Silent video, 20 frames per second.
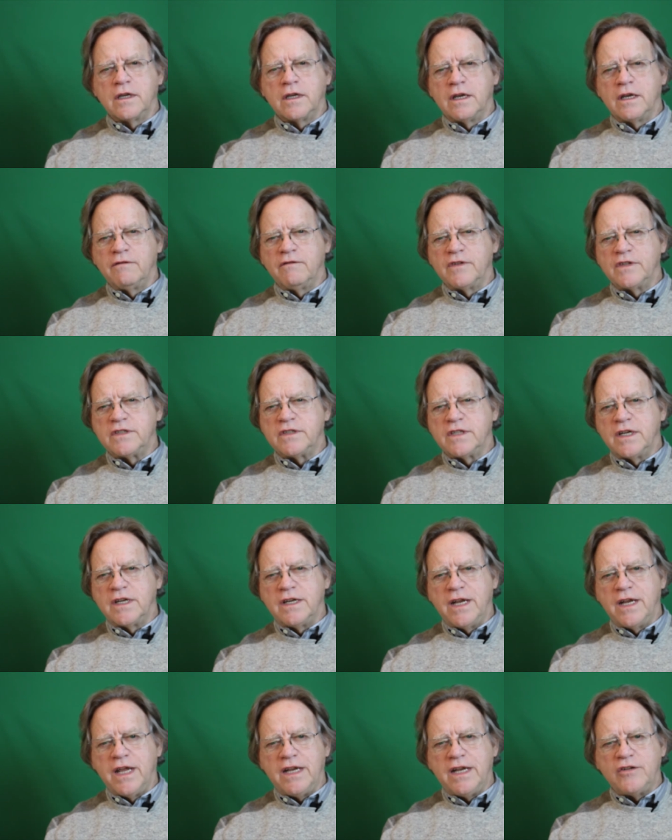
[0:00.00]
If it's
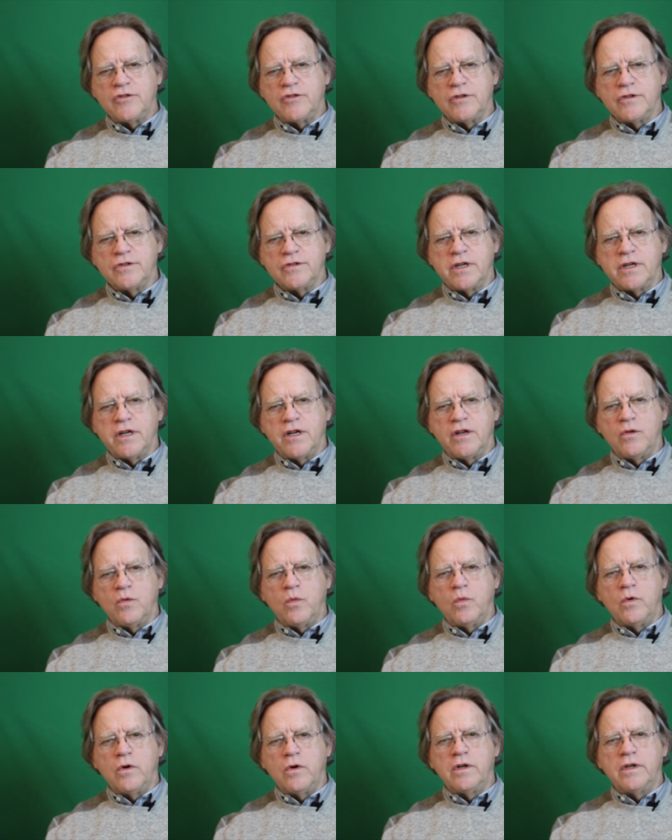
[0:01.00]
in nature, is it in the
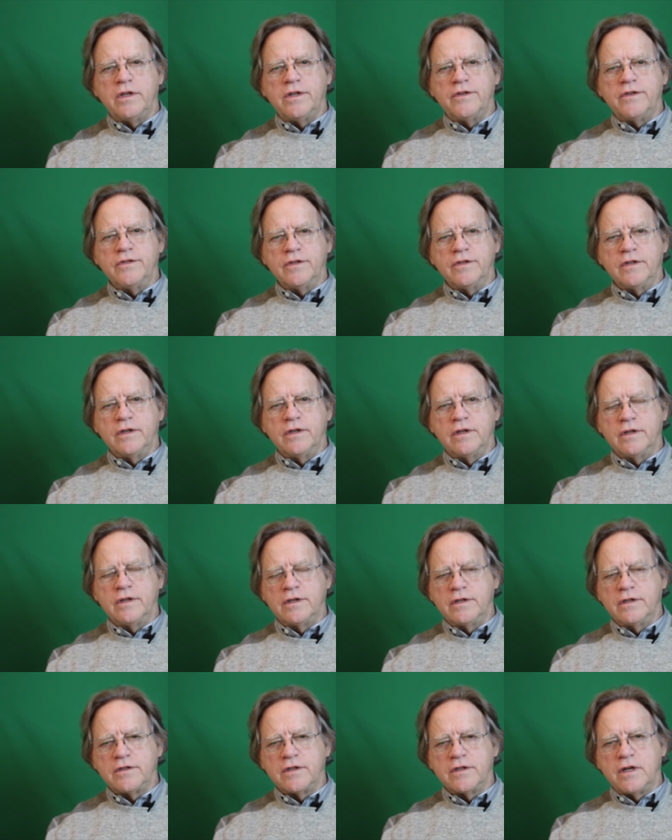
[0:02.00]
woods?
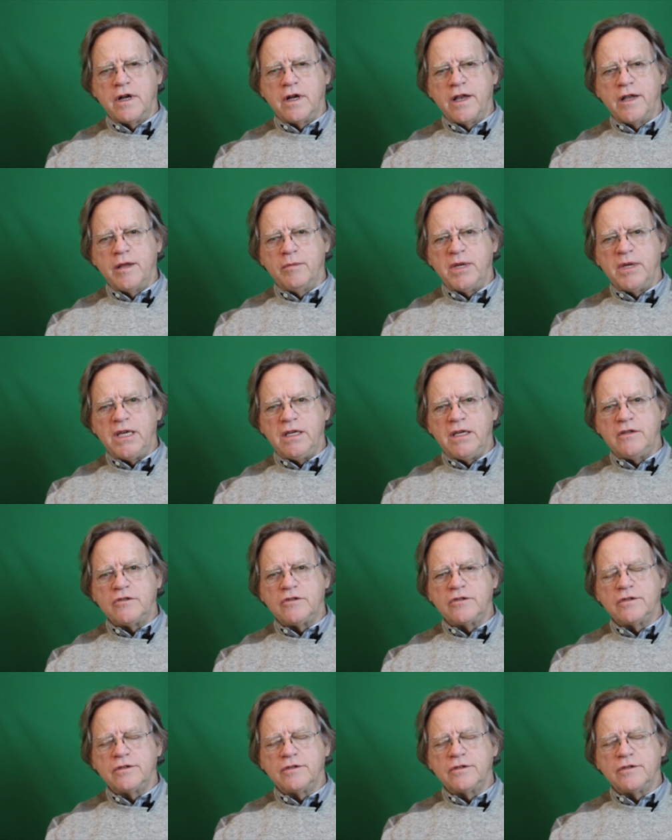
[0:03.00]
Is it on the beach?